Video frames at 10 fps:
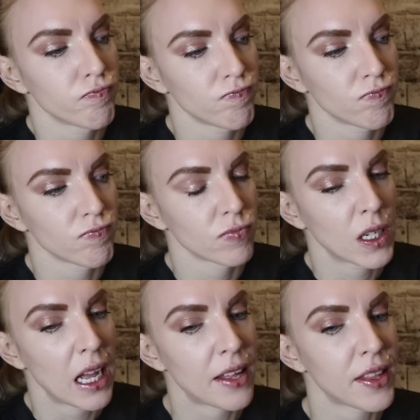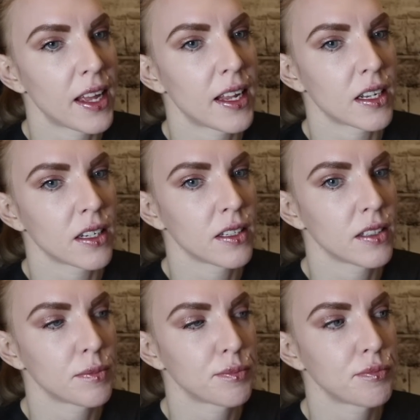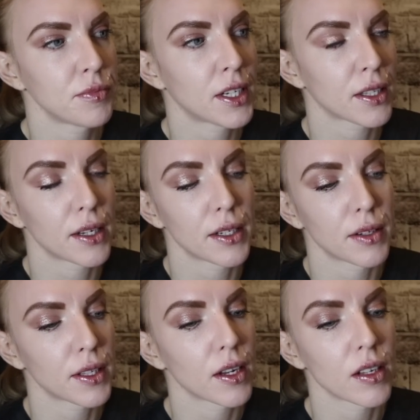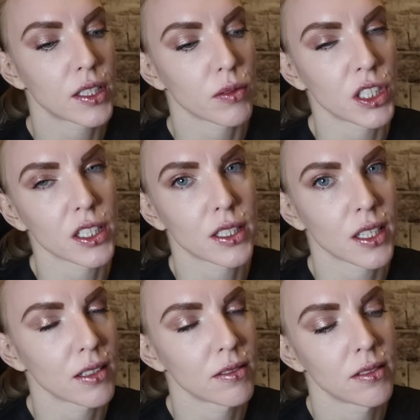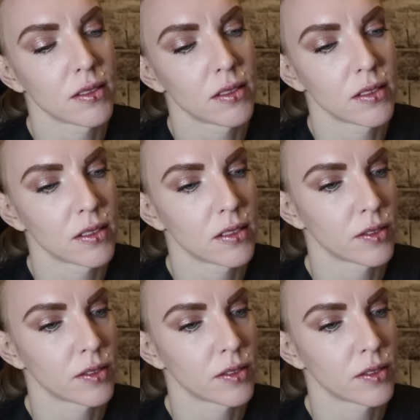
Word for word: Hmm. And then I don't know. I don't know. Let's see what she has to say. This